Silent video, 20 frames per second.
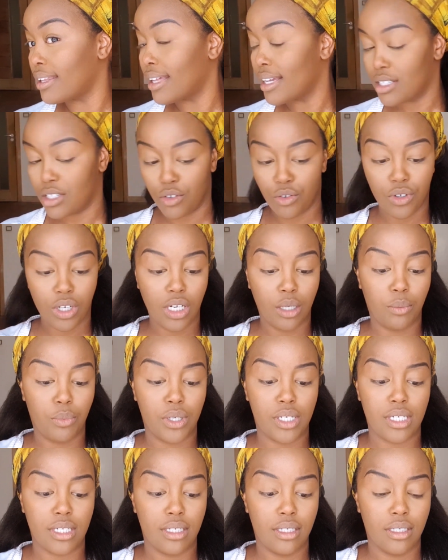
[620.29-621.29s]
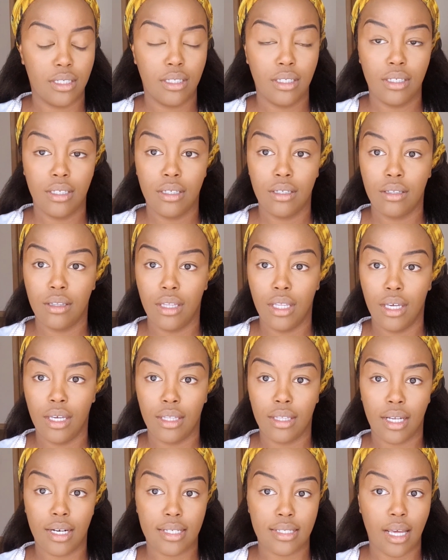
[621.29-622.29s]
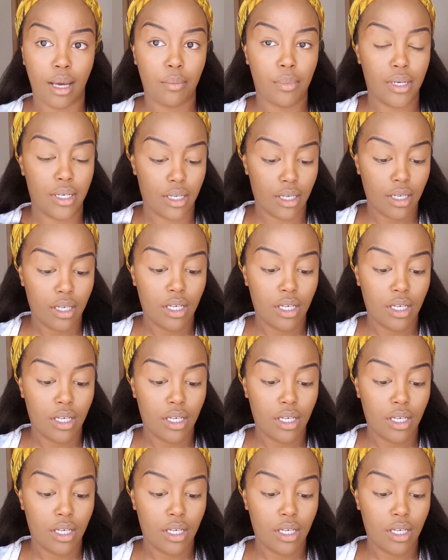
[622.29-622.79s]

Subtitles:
That's a really pretty thing that has happened.